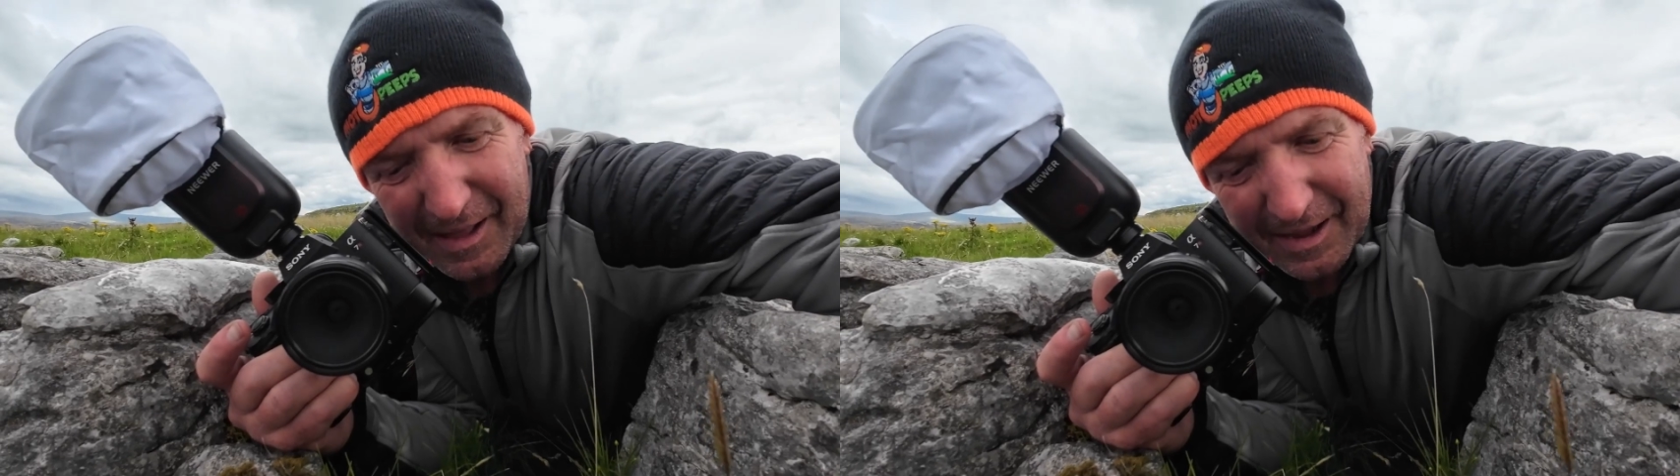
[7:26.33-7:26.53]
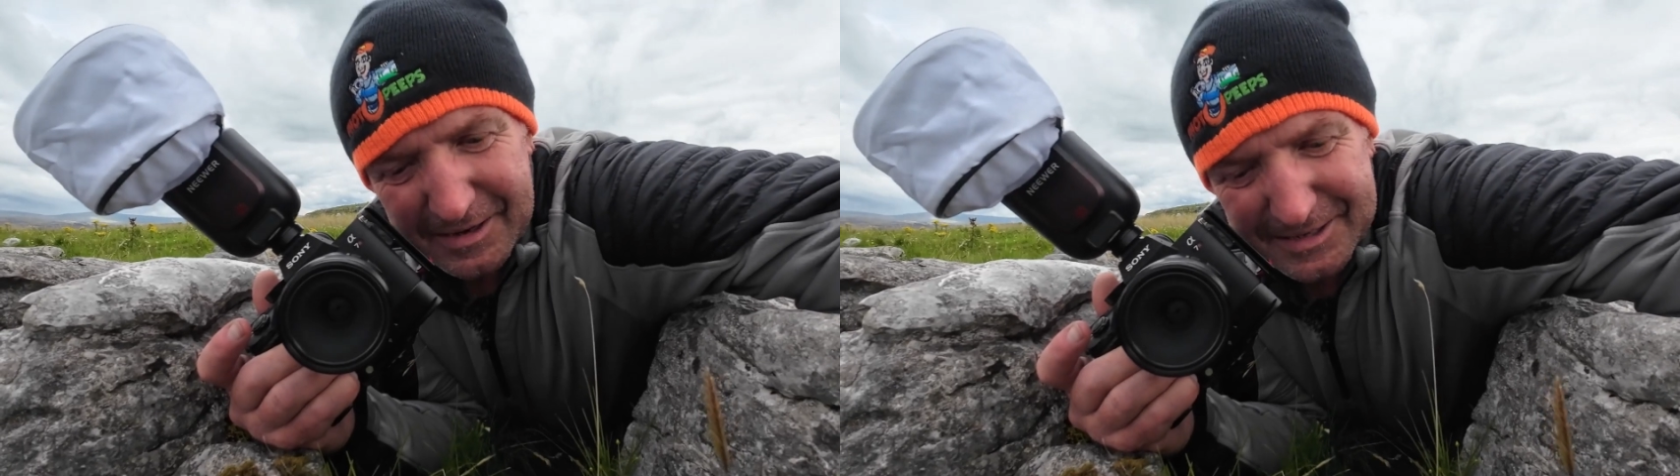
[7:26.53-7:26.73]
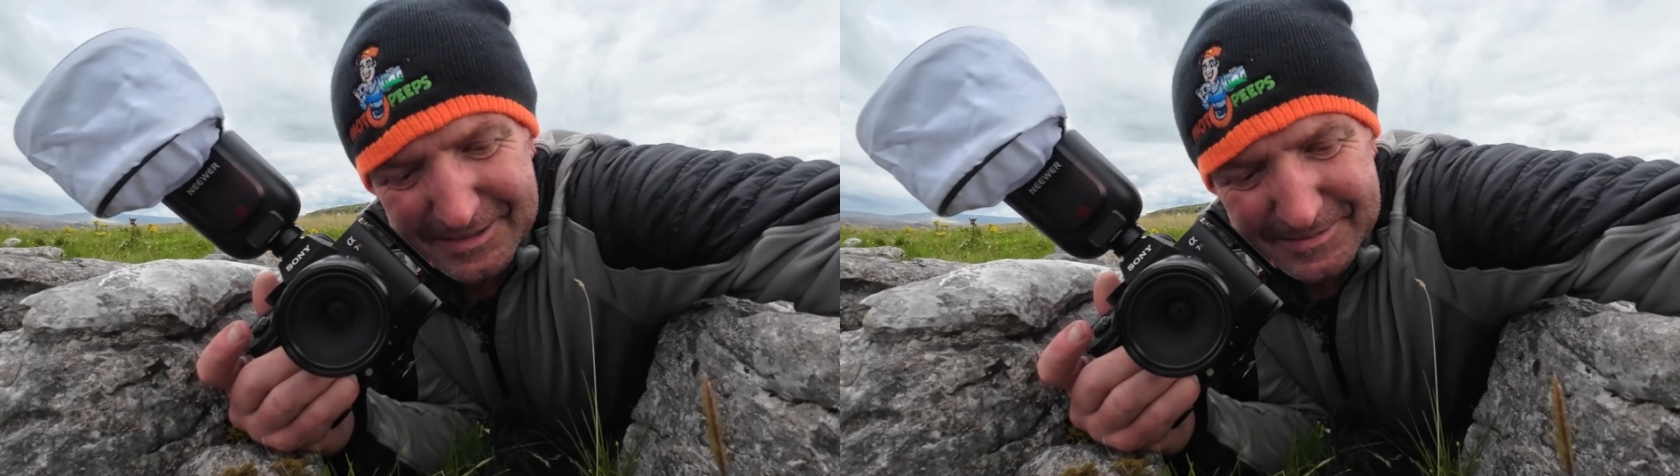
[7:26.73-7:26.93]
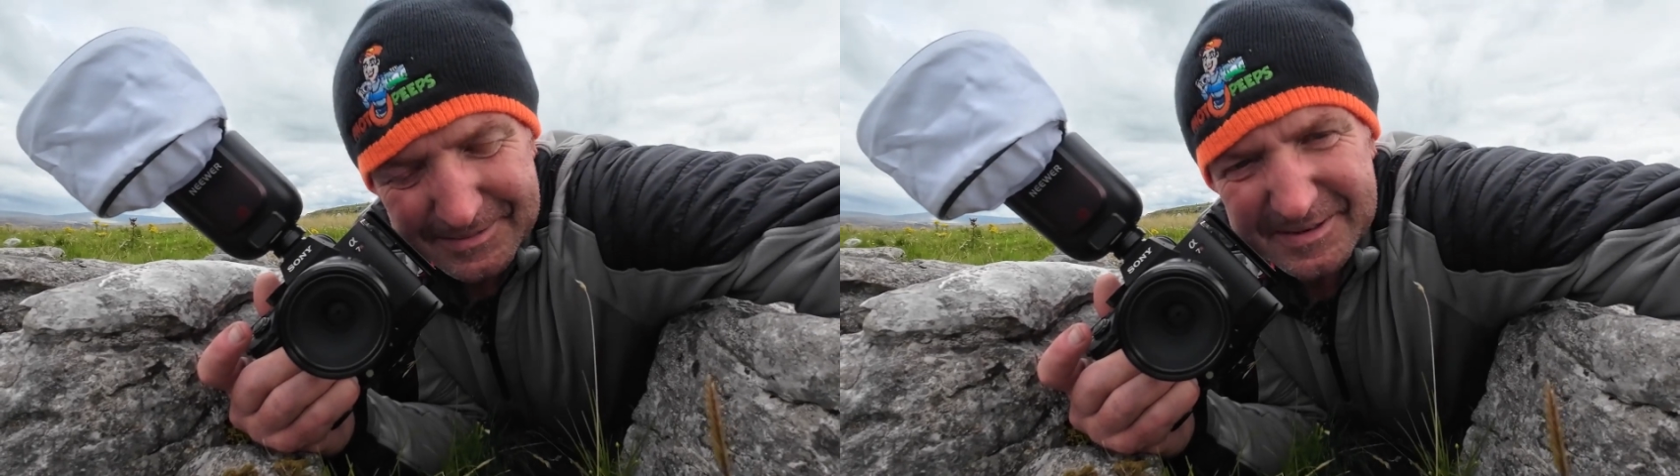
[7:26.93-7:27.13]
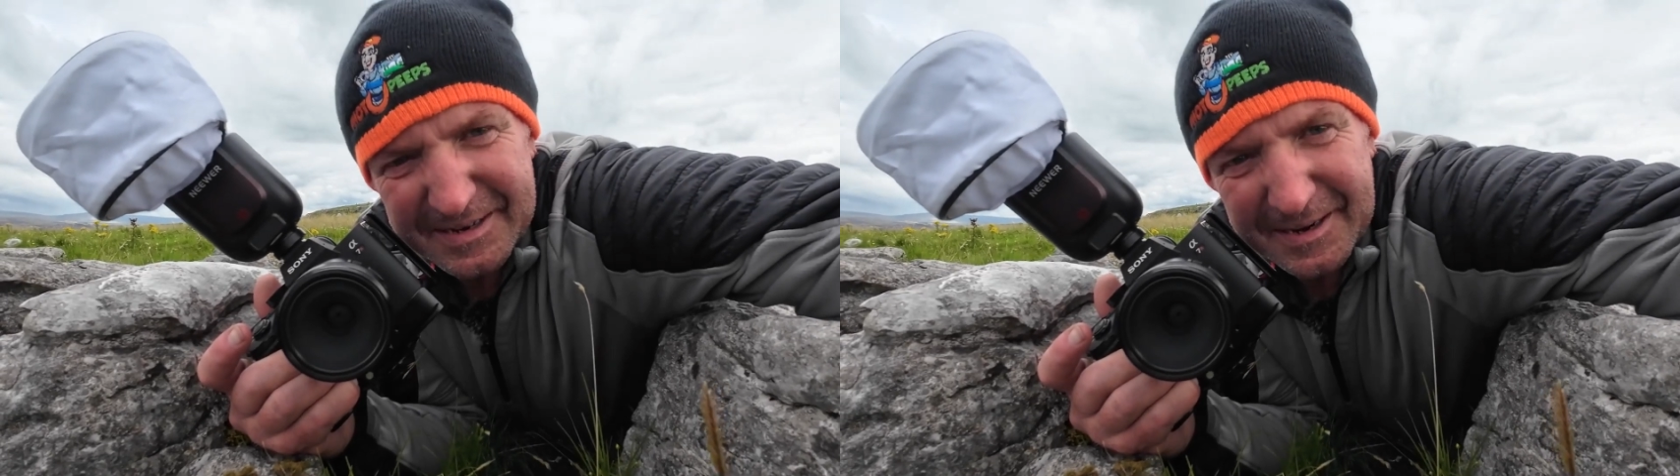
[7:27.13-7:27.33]
And
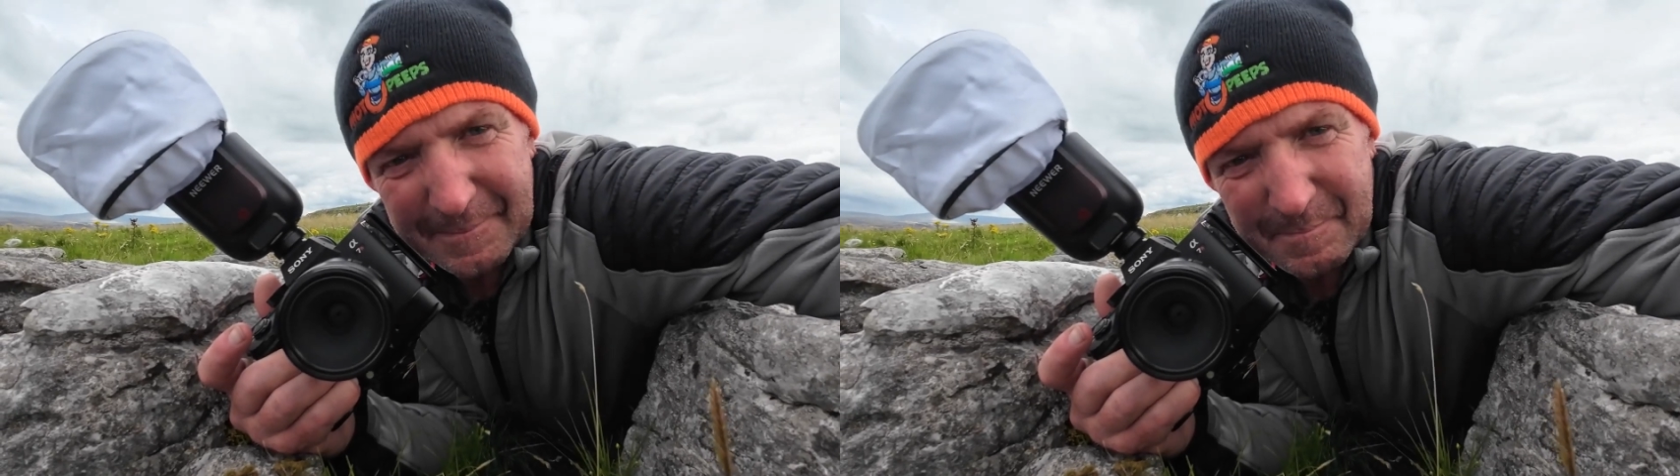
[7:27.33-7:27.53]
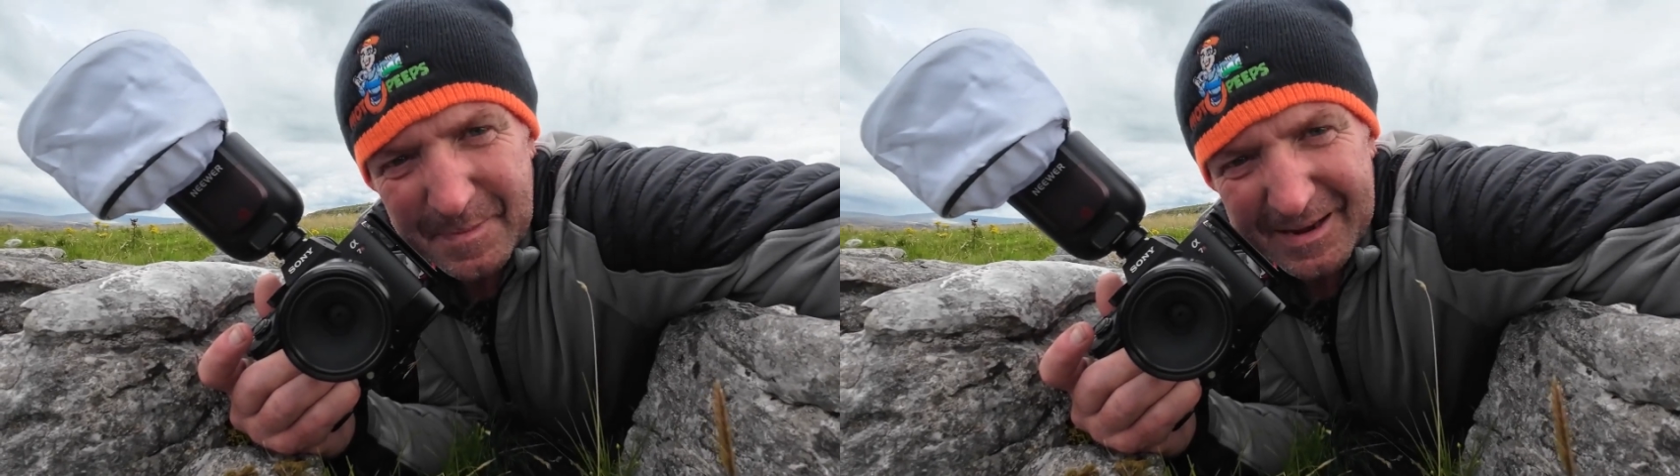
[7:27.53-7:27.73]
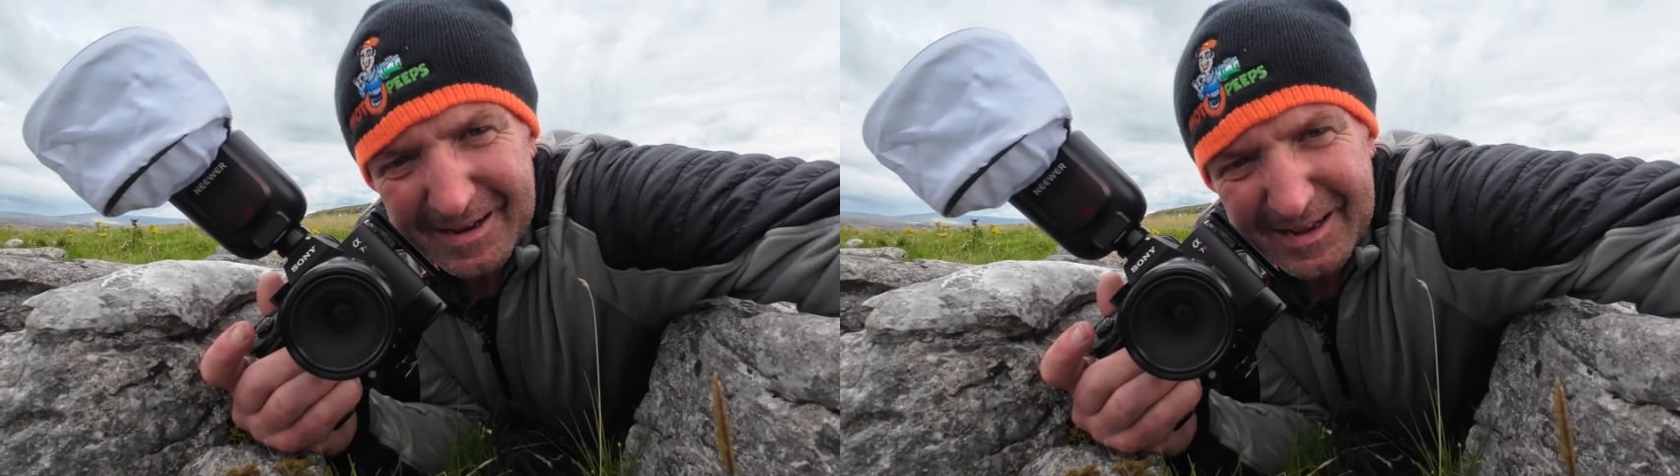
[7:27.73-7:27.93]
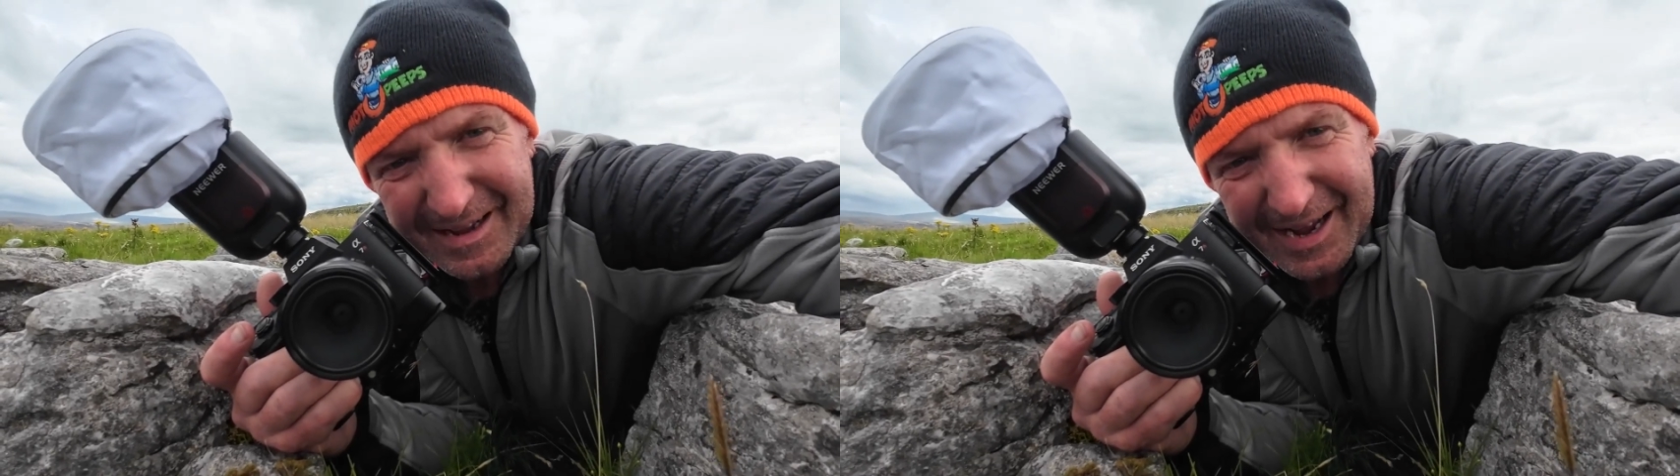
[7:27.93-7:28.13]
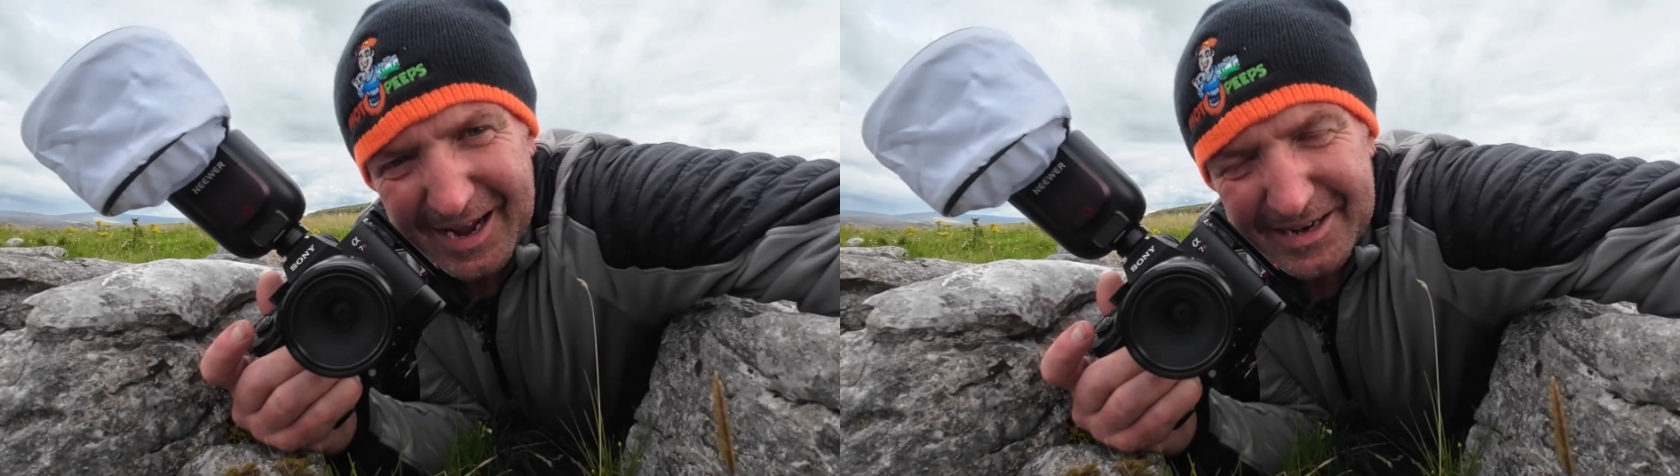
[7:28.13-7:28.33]
yeah,
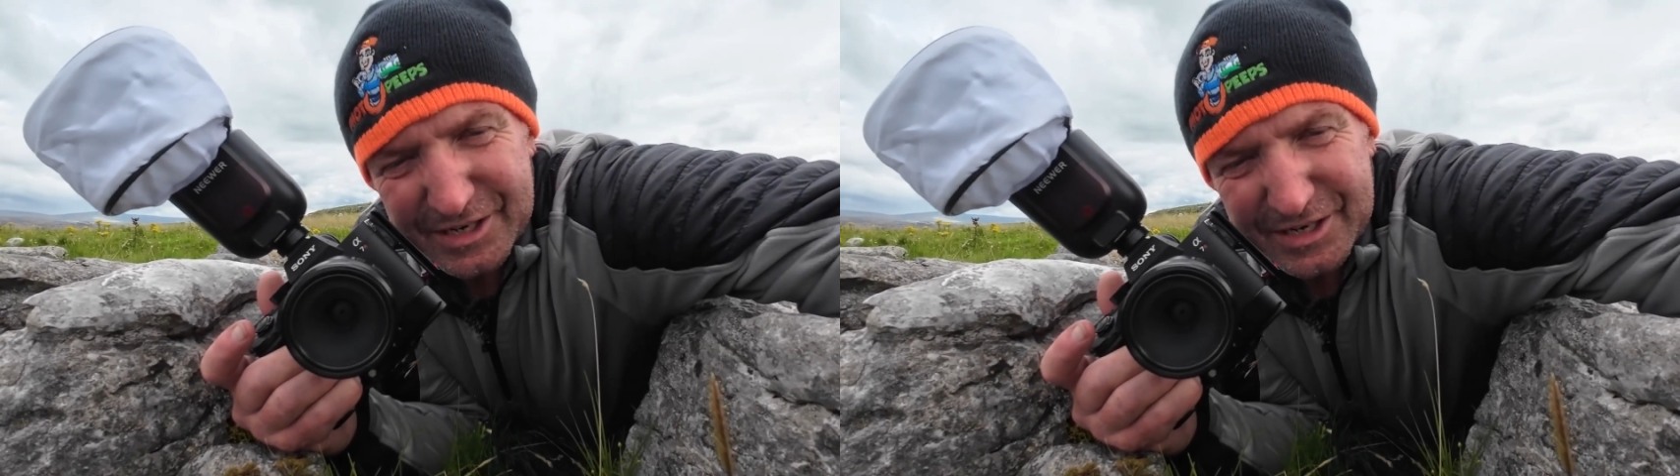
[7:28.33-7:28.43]
I need to